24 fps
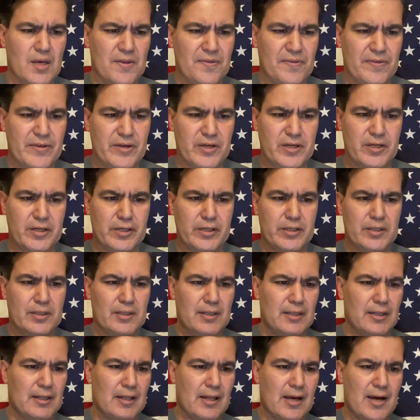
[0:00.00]
The
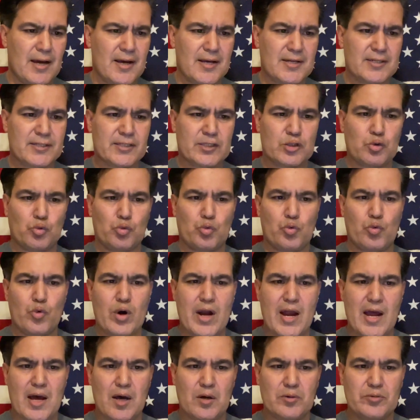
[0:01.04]
last
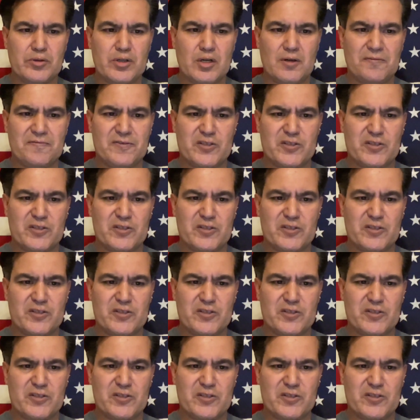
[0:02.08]
round of